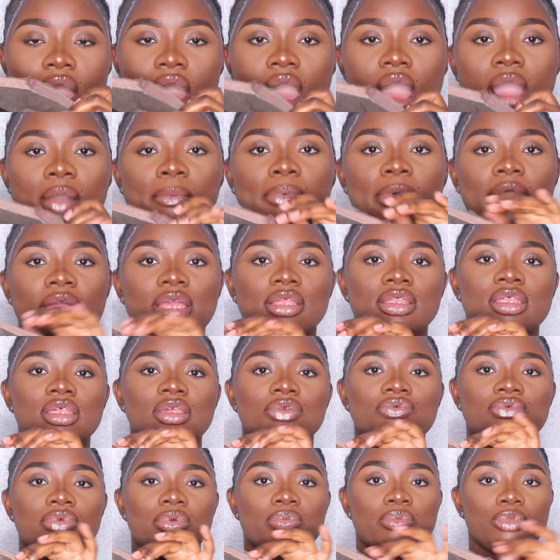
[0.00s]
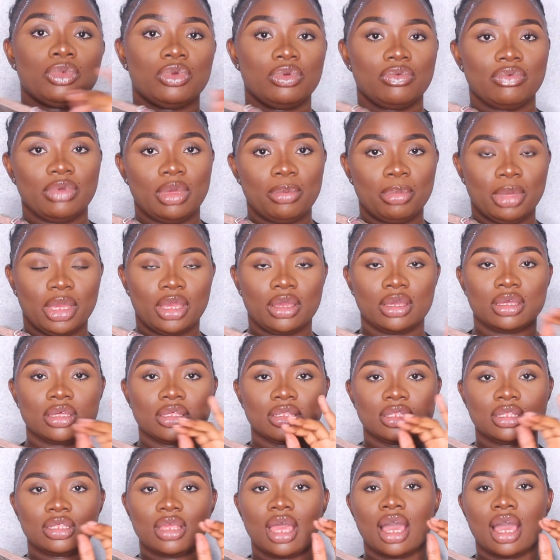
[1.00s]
I'm going to remove it because